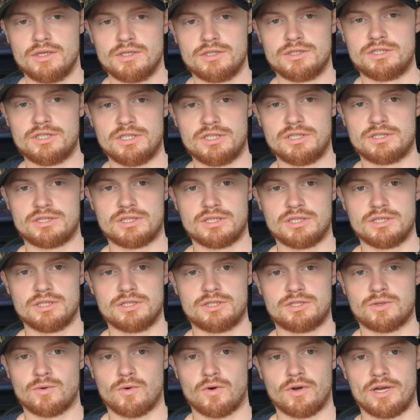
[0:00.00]

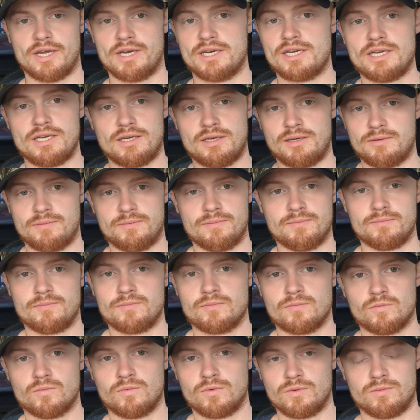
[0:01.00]
Jesus or any
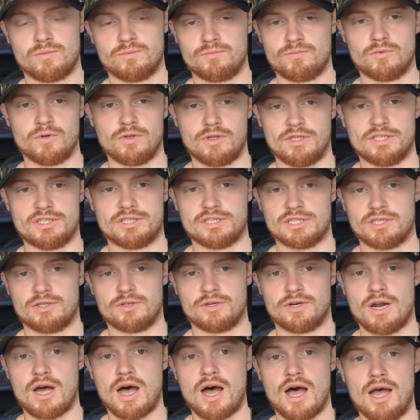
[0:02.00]
religion
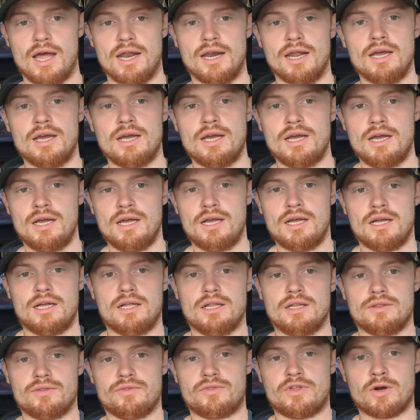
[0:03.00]
or not,
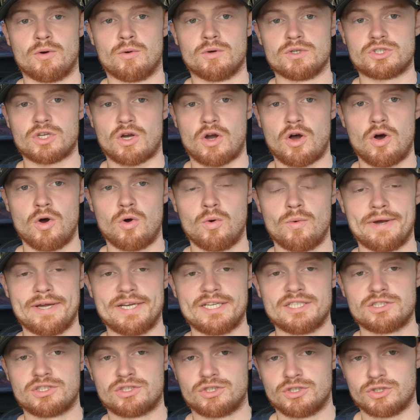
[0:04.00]
there was
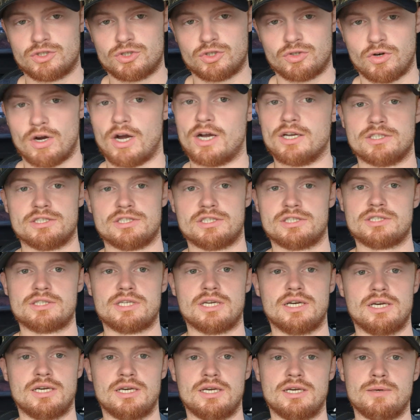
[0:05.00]
always
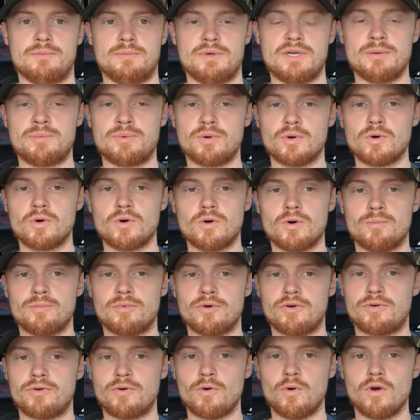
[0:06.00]
trust. People,
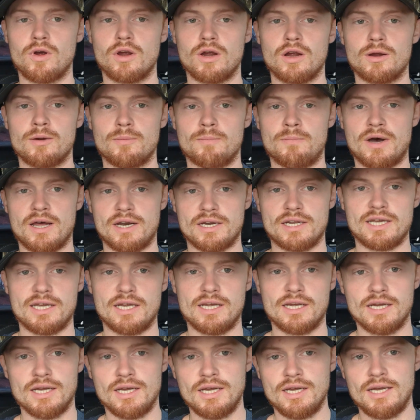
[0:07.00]
before
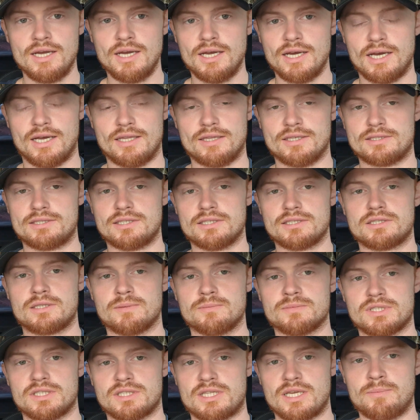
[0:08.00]
money and the
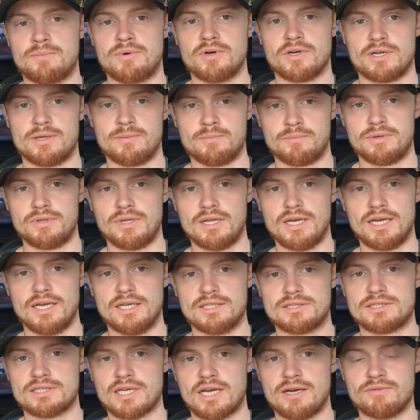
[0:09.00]
systems that they put in
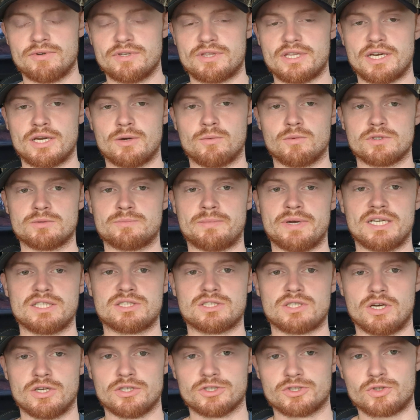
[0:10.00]
place, everything was
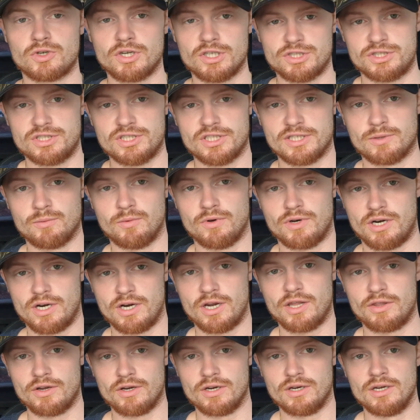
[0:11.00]
based on trusting one
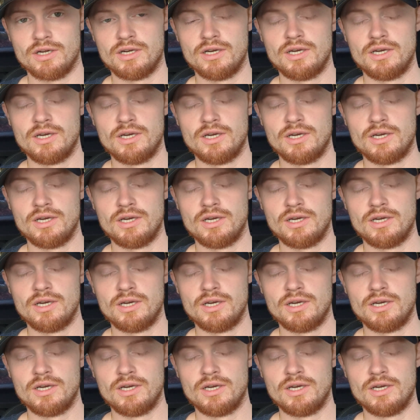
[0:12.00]
another.